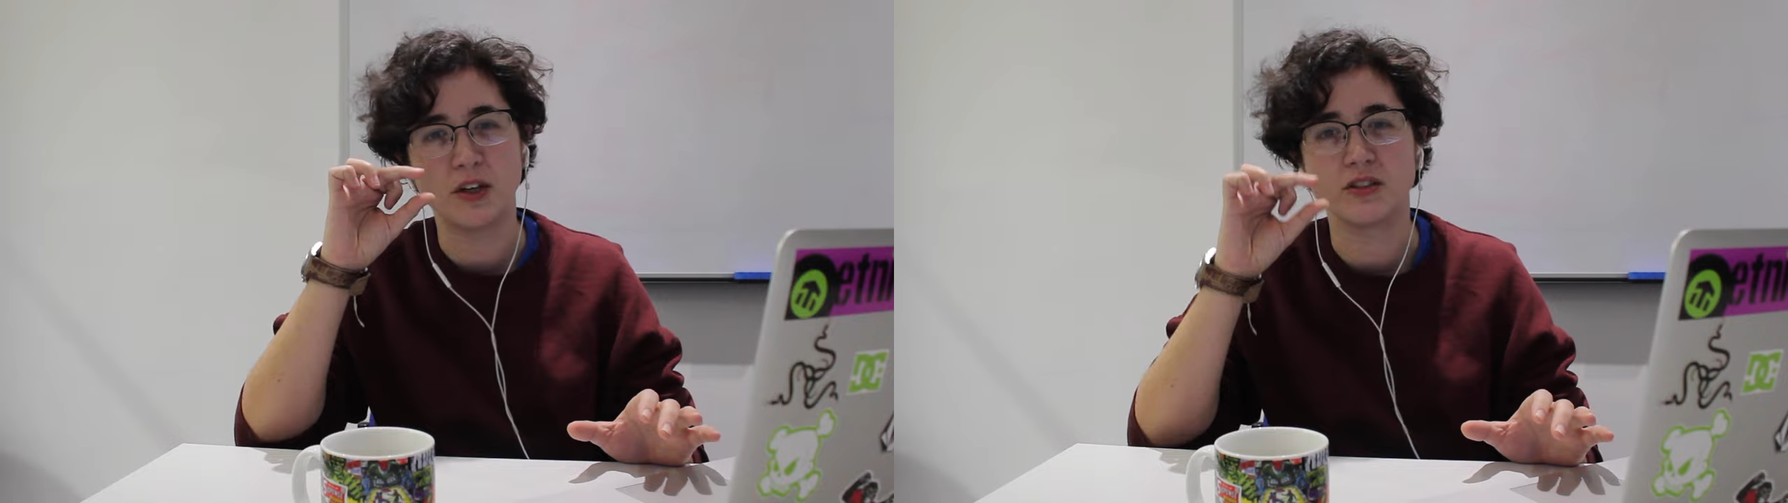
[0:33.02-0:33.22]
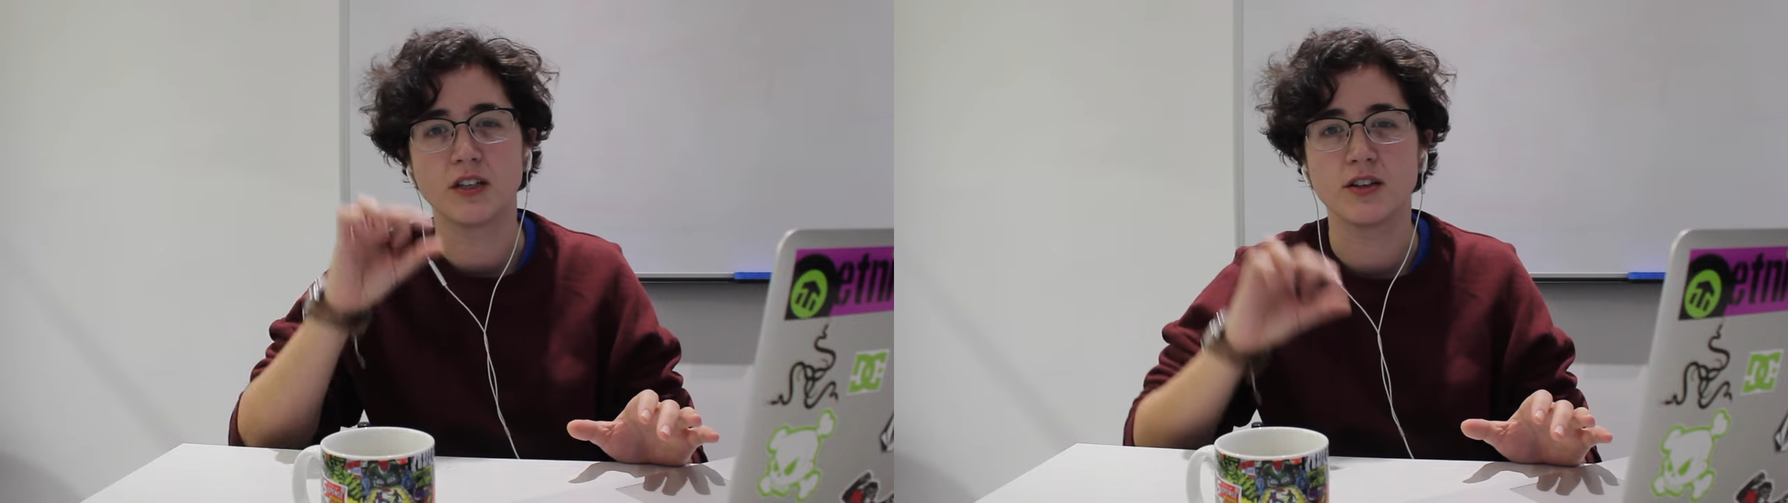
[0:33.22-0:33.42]

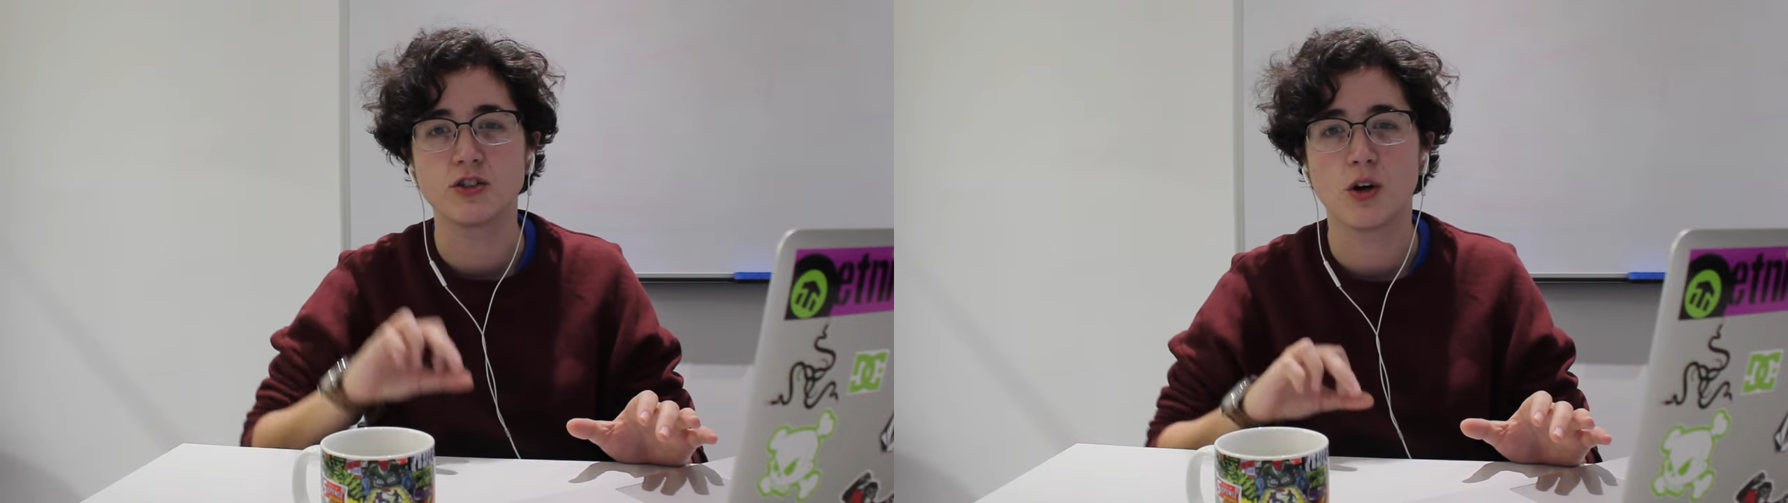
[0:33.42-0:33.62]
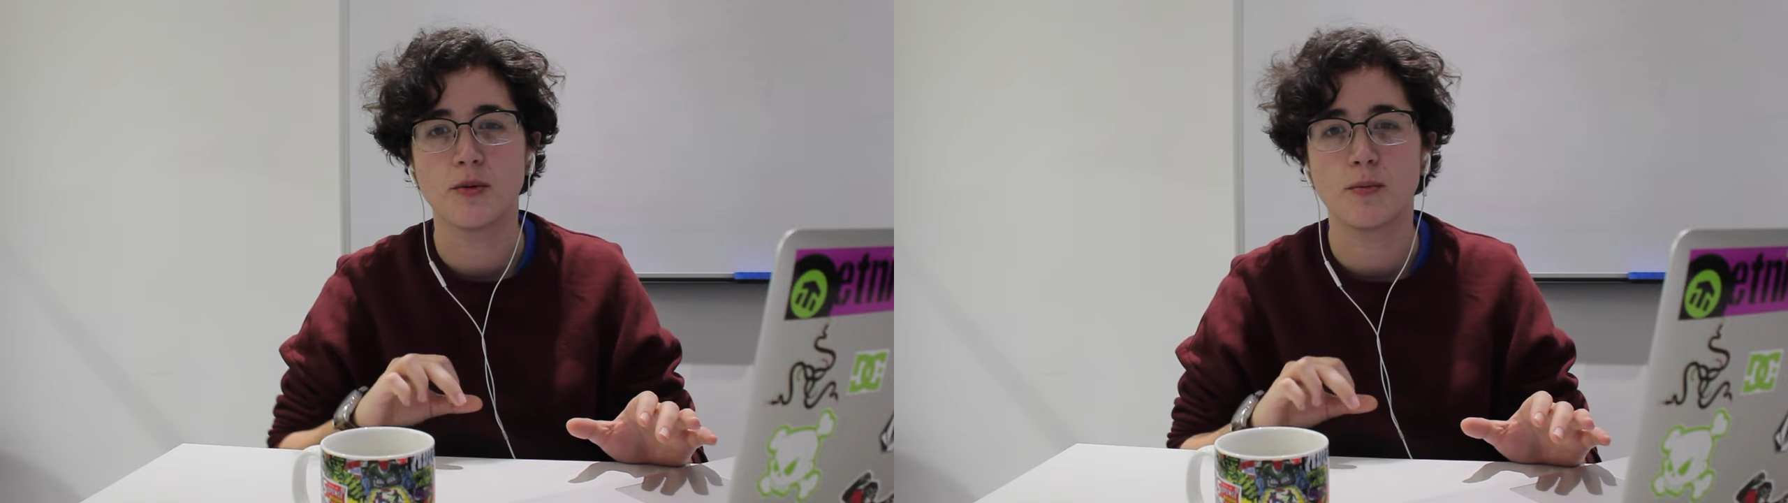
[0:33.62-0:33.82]
button
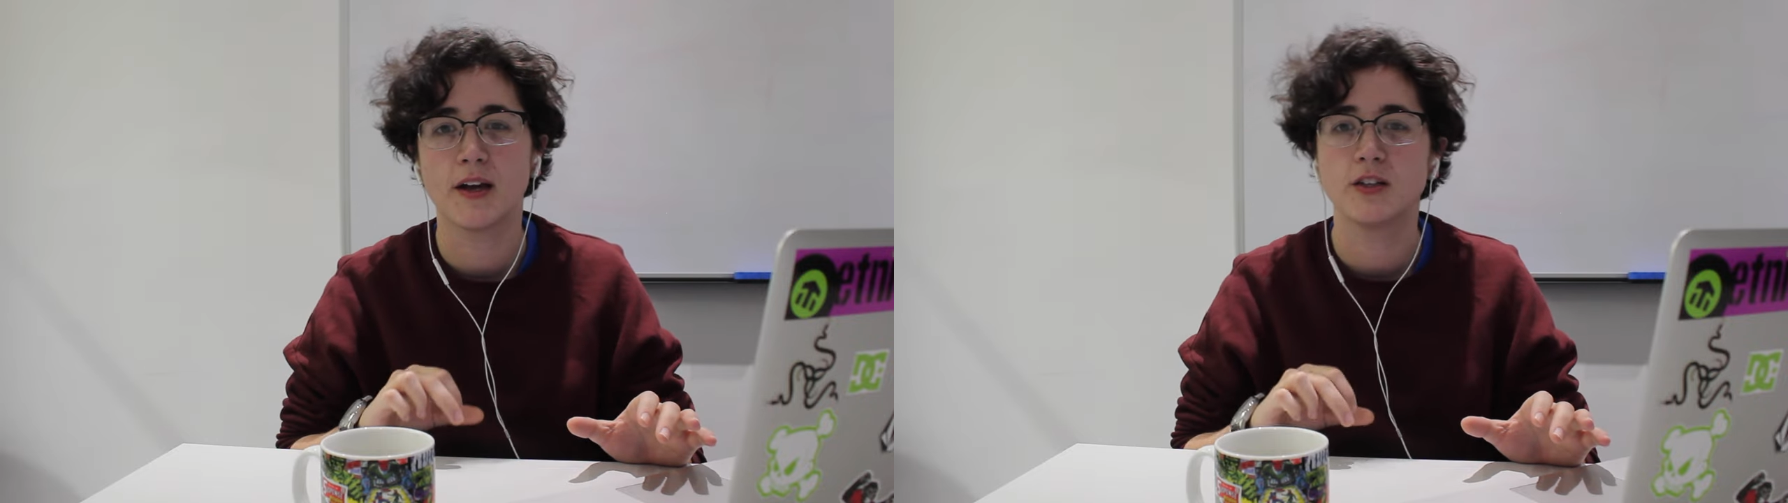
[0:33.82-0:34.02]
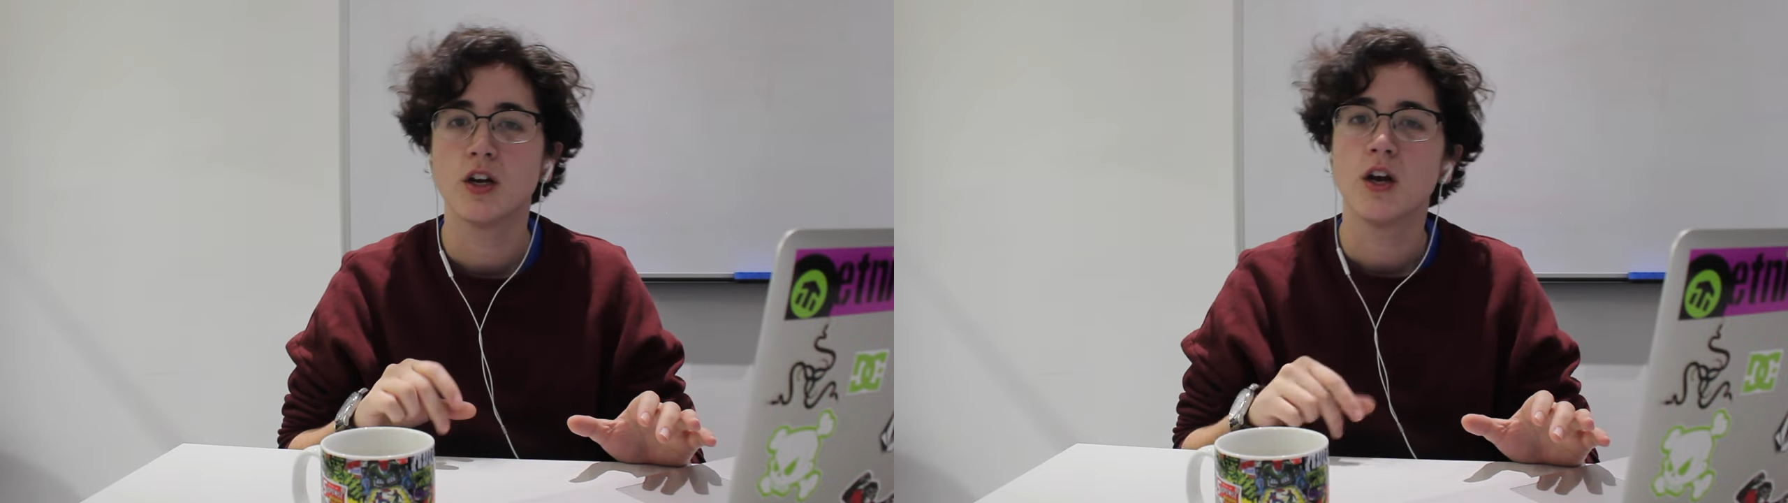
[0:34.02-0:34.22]
at the top
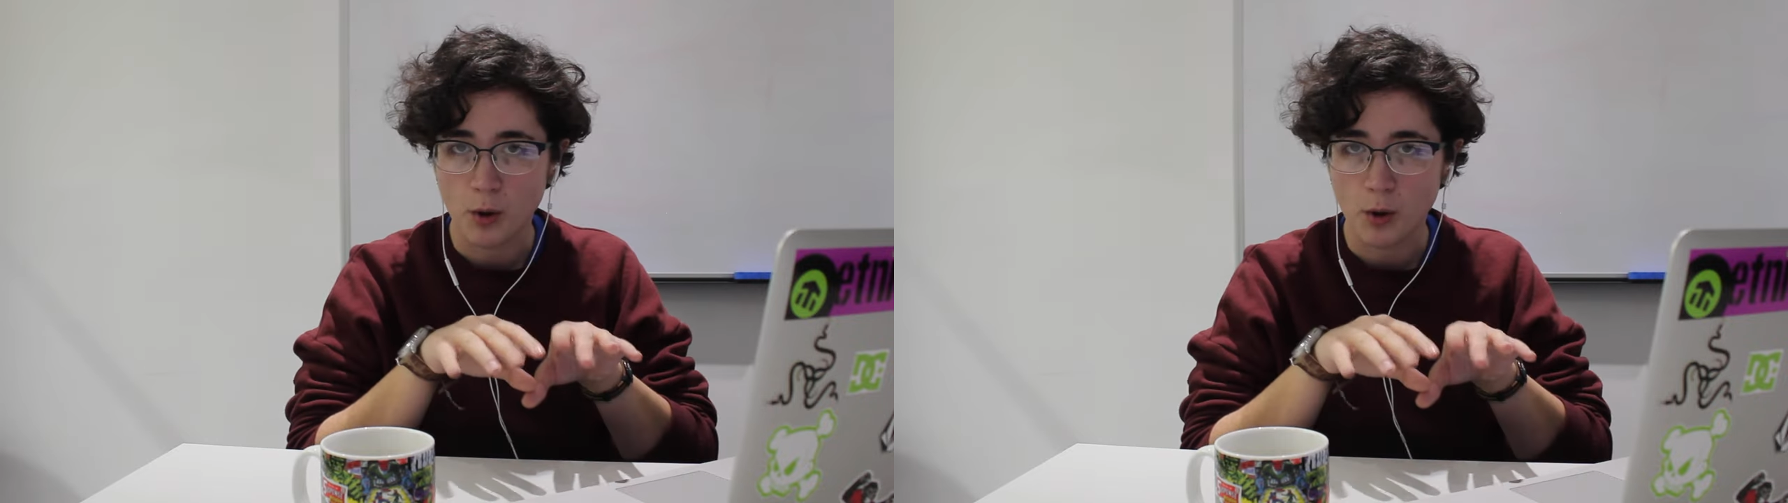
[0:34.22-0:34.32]
of the page.